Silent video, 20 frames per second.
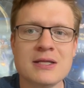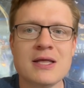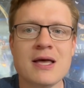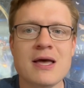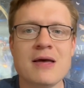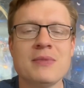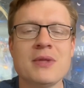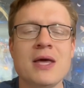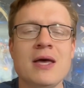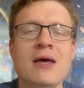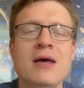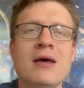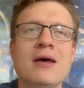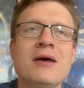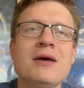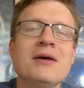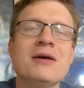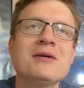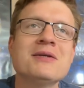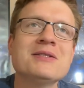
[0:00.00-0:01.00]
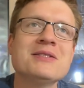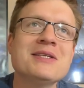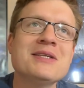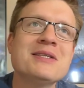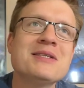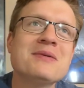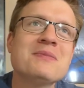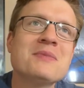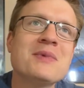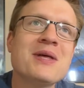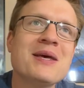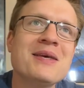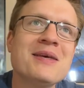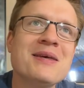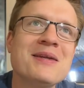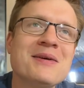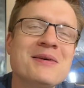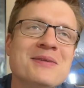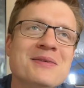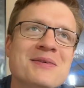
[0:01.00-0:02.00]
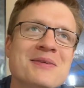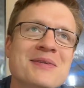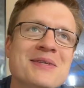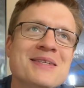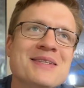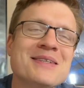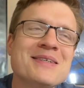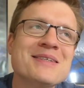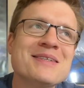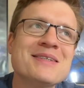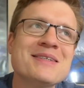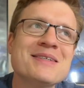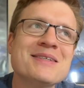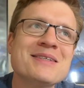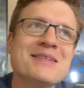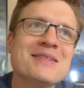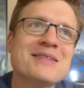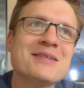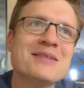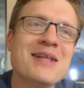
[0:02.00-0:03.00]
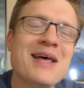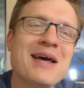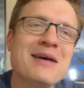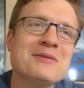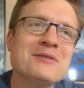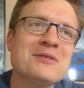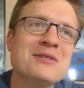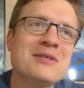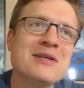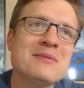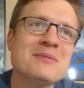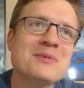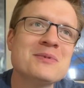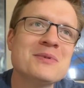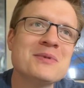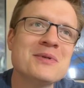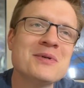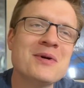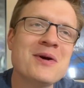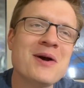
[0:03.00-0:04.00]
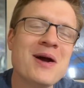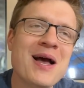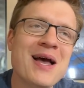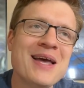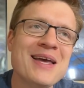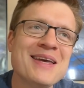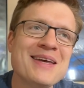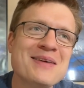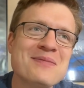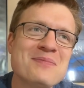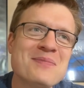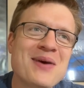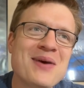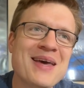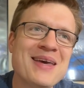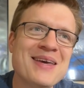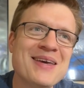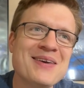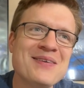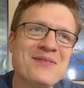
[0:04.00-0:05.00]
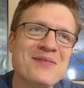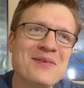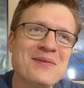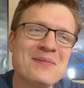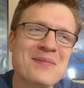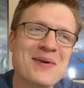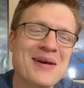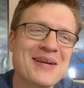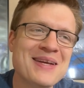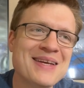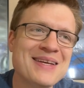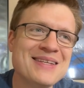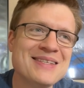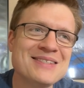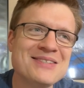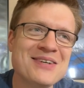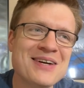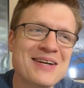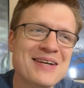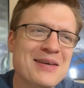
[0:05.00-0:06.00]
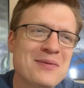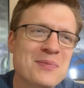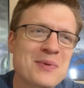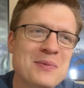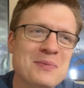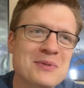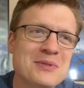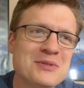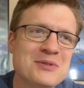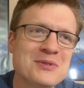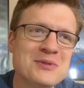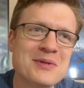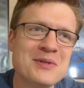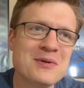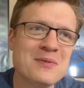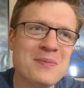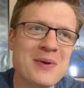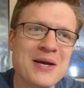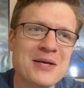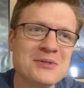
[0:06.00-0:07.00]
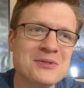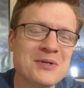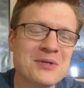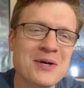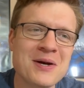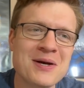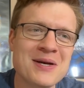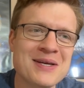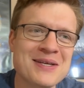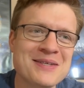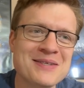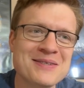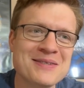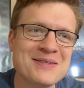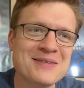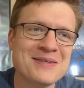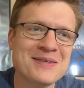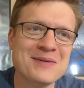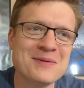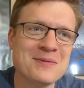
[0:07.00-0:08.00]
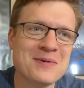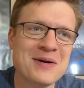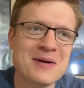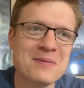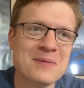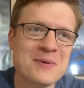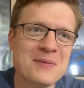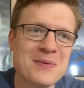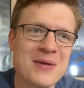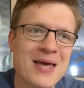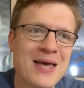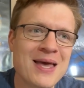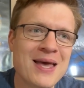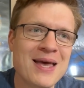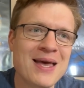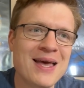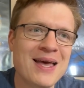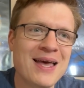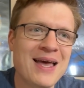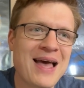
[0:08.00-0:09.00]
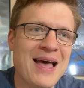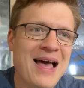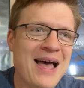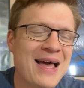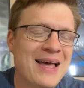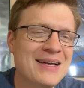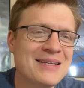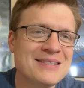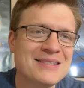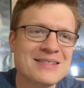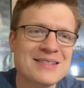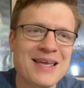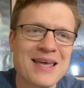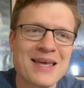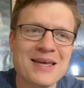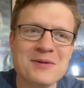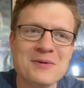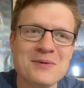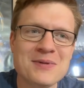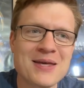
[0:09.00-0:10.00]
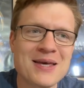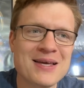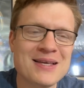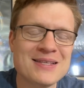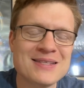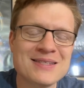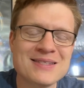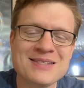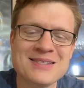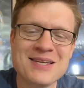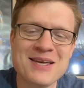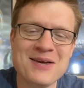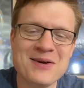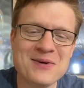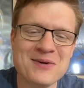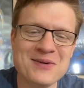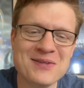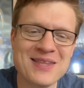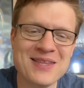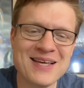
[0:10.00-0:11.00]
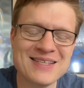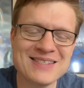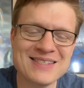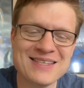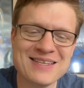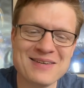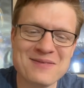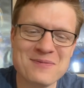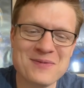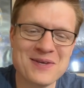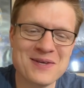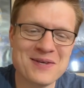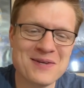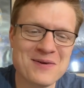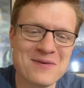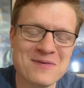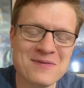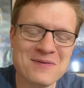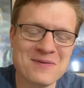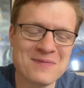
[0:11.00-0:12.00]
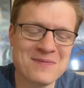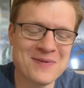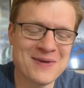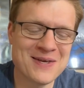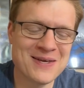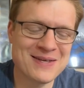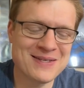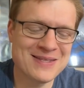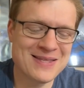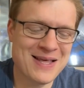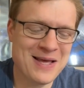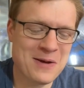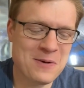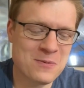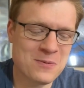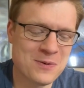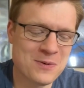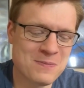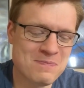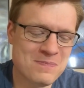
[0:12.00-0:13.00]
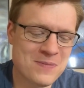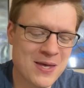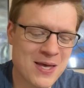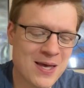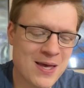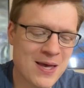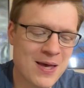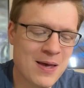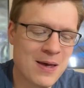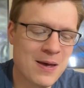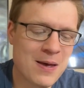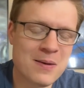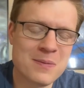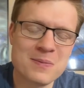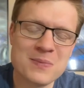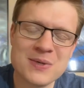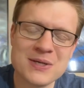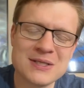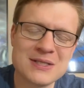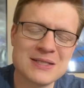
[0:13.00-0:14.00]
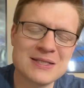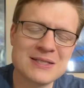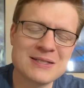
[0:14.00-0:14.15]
that. You'll see them, like, you know, doing the live streams where they're crying and begging for money and trying to get people to join their Patreon or whatever. I just can't do that. So that's going to be a no for me on that one. But,